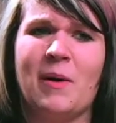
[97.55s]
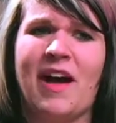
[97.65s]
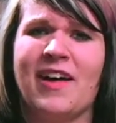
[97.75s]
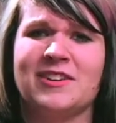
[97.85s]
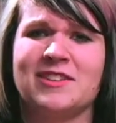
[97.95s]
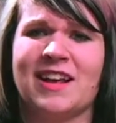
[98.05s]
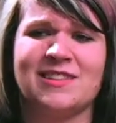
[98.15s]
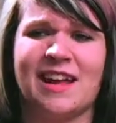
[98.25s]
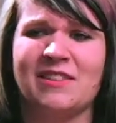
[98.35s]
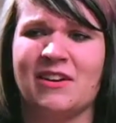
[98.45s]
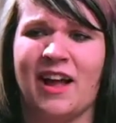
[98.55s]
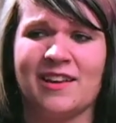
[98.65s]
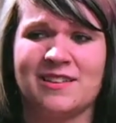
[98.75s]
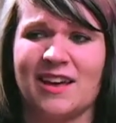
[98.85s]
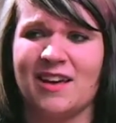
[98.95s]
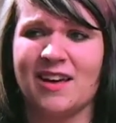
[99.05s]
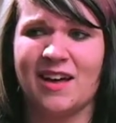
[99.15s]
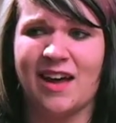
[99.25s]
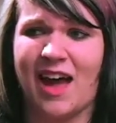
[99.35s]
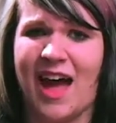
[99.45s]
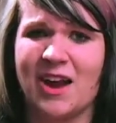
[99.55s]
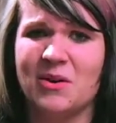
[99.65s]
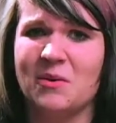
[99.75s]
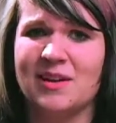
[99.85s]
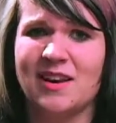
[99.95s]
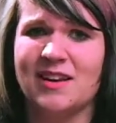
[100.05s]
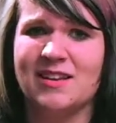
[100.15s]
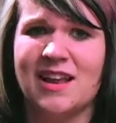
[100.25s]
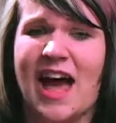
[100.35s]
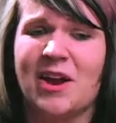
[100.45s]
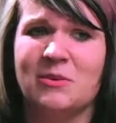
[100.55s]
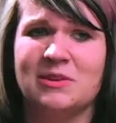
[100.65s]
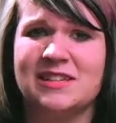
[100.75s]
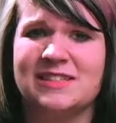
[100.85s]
while I just kind of sat there and I was like, I don't know what to